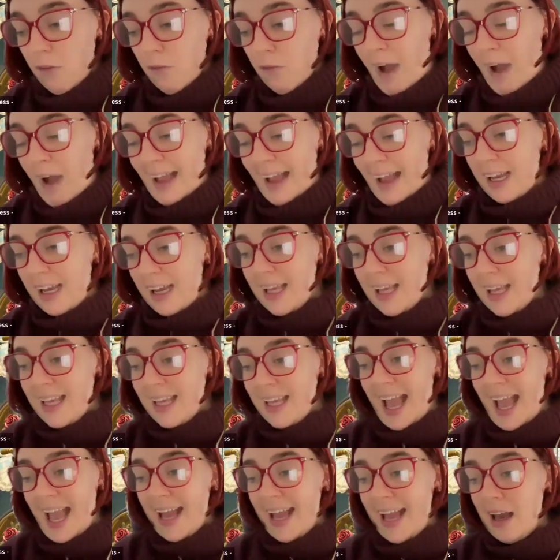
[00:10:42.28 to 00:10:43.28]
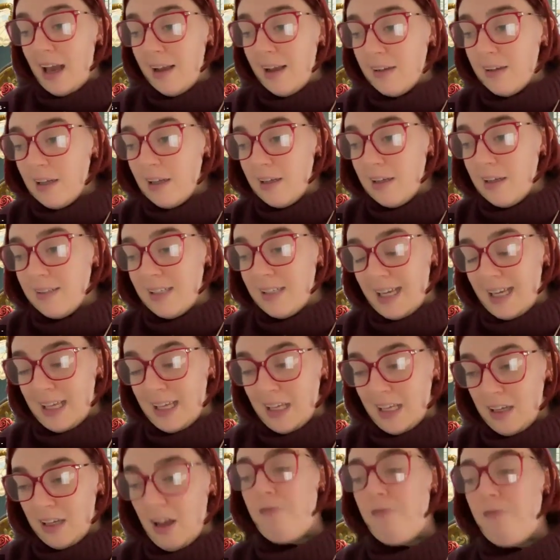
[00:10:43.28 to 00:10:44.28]
Legacy and
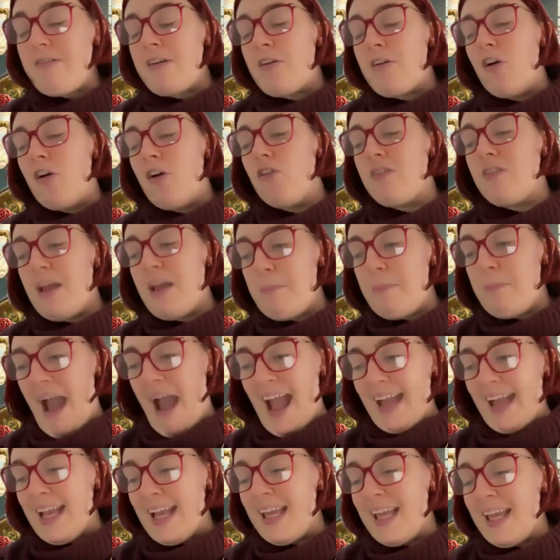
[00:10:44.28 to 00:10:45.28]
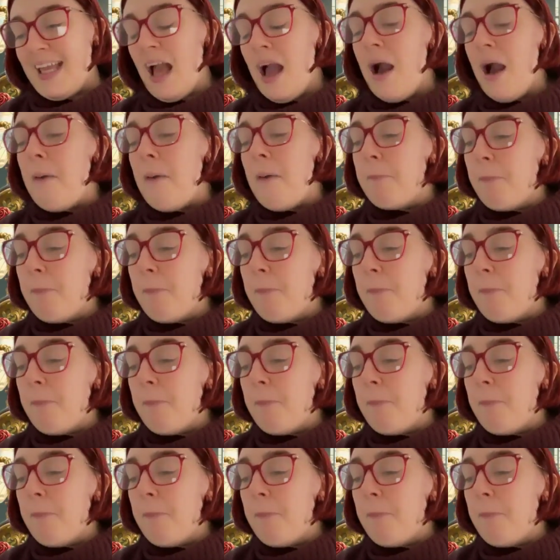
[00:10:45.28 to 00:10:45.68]
historical debate.